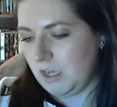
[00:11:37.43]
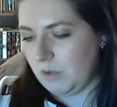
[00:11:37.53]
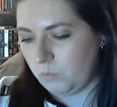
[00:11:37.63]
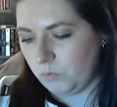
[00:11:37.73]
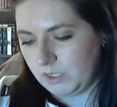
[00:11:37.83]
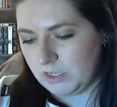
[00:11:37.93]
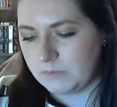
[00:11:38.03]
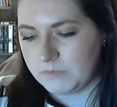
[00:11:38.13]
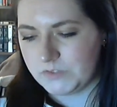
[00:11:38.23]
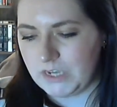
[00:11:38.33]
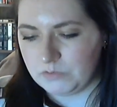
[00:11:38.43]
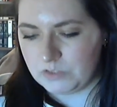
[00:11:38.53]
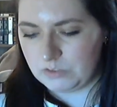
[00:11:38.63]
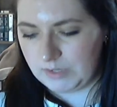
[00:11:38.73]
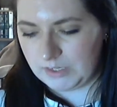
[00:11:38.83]
when it comes down
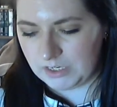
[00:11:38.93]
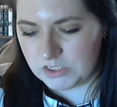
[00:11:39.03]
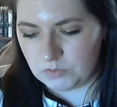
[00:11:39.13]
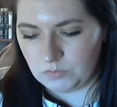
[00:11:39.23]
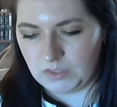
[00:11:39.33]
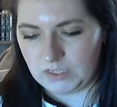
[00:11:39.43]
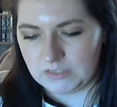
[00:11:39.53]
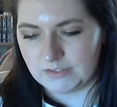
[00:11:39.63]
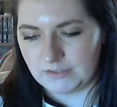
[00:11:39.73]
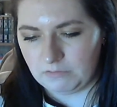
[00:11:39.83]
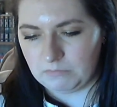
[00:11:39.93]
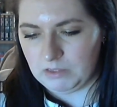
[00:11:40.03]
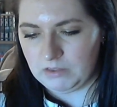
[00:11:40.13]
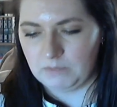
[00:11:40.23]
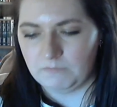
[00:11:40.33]
to it, I don't think it's giving me
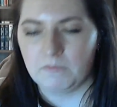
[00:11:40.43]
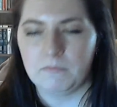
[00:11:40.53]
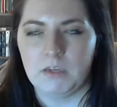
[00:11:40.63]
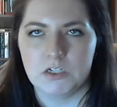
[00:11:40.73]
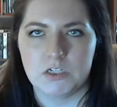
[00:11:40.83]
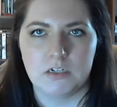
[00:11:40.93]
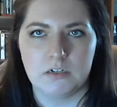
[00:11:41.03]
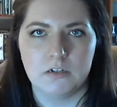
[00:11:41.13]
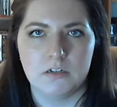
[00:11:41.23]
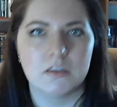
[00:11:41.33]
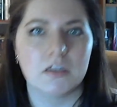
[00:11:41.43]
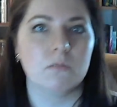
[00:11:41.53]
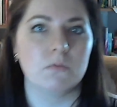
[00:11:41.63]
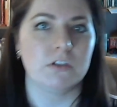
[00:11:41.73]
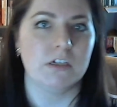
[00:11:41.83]
the information that I
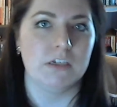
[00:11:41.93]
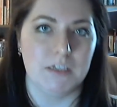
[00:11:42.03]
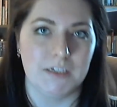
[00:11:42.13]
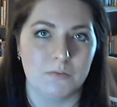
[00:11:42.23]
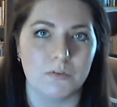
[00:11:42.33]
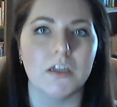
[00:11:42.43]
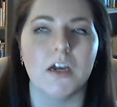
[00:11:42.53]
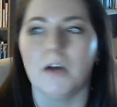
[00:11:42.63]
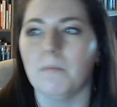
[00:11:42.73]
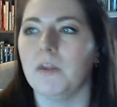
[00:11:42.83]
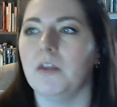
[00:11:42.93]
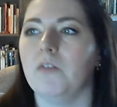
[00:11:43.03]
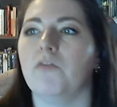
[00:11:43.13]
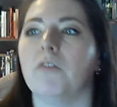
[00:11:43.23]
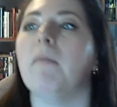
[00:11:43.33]
really need
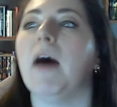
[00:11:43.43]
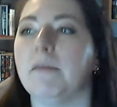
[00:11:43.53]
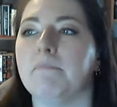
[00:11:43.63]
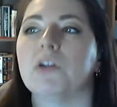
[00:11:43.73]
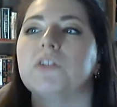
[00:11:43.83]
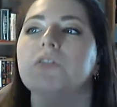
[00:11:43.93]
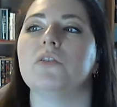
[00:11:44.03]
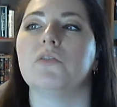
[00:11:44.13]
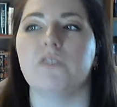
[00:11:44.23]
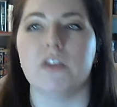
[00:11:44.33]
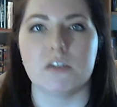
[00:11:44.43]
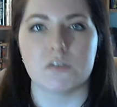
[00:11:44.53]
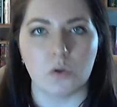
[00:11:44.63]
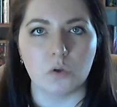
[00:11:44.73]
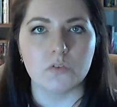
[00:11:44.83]
for my personal fitness
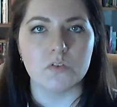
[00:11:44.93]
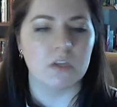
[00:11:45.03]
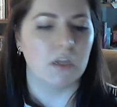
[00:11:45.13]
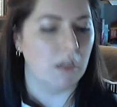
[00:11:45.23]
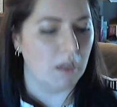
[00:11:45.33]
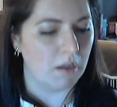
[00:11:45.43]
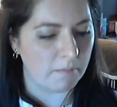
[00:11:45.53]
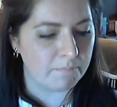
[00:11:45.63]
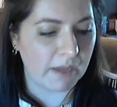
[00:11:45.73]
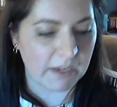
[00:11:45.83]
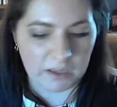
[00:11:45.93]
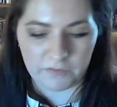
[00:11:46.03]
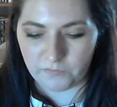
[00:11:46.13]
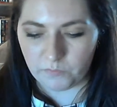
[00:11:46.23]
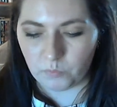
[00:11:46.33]
goals. But
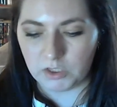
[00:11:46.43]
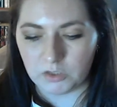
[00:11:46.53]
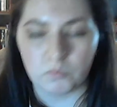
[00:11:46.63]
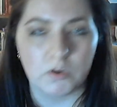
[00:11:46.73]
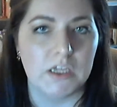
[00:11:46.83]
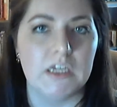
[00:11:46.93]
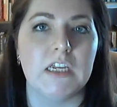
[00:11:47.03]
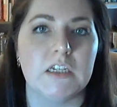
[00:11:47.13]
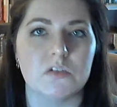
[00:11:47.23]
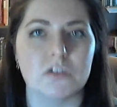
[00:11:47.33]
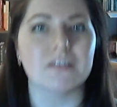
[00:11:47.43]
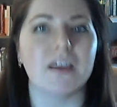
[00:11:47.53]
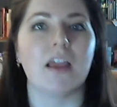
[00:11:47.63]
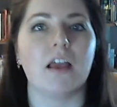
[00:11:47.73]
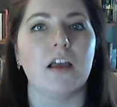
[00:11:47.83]
if what you really need is just
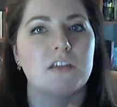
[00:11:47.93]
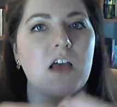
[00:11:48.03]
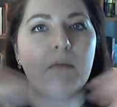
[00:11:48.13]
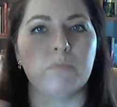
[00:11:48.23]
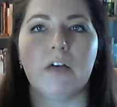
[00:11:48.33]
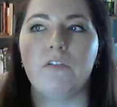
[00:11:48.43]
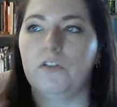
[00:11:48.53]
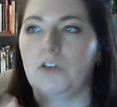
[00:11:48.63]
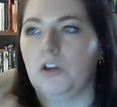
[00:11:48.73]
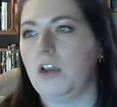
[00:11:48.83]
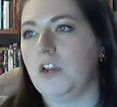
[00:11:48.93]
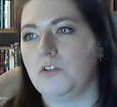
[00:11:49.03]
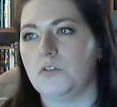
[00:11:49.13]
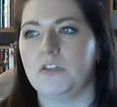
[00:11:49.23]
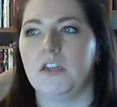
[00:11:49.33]
like a top level, you're not
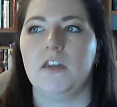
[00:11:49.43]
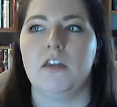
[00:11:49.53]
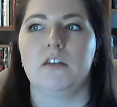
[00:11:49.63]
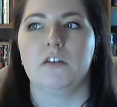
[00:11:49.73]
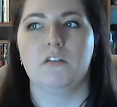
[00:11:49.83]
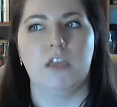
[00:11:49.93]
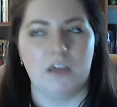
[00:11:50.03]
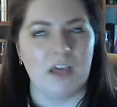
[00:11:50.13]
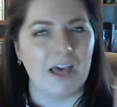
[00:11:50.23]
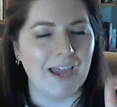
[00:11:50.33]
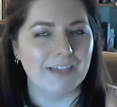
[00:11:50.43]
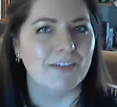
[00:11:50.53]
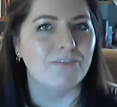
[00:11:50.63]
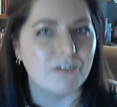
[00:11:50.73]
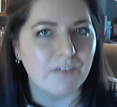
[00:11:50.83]
interested in like a high
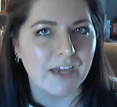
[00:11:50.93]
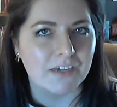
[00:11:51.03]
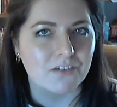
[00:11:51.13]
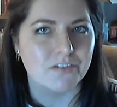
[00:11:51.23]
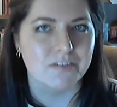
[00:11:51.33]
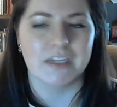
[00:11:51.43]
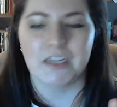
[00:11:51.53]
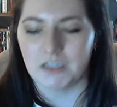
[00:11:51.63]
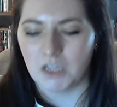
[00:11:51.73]
level of accuracy,